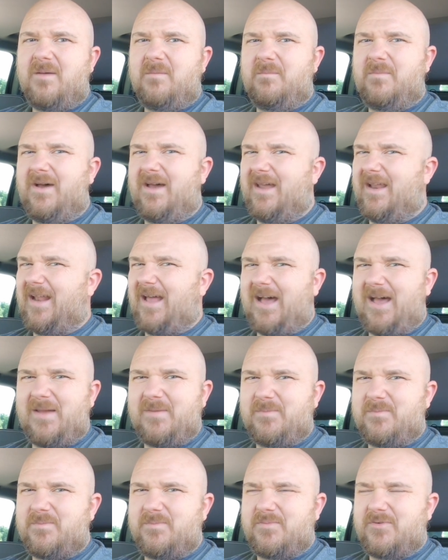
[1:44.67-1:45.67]
But I
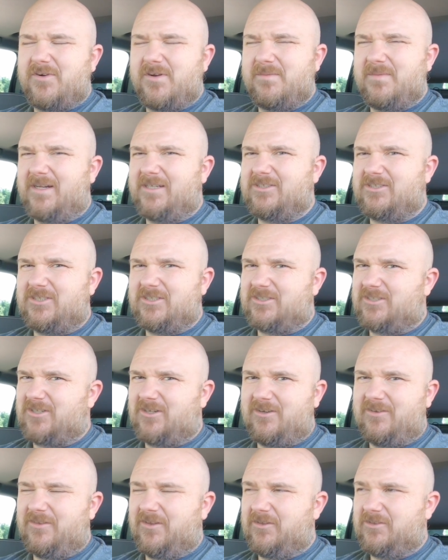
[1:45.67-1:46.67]
pretty much just
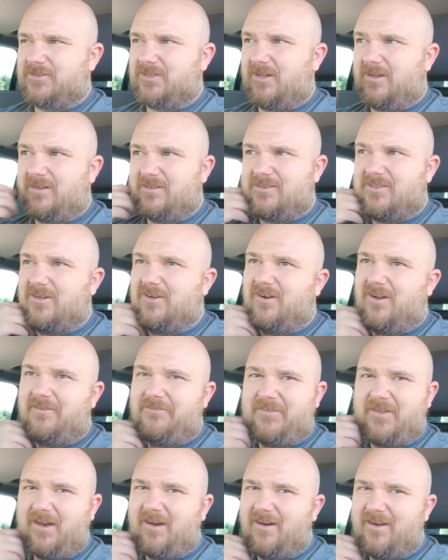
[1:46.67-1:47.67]
turn those off, turn
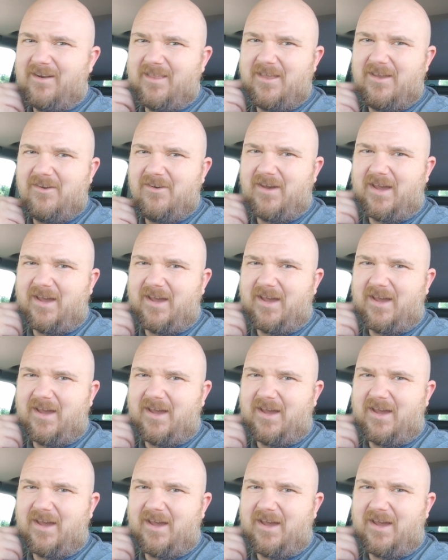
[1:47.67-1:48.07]
off the audio.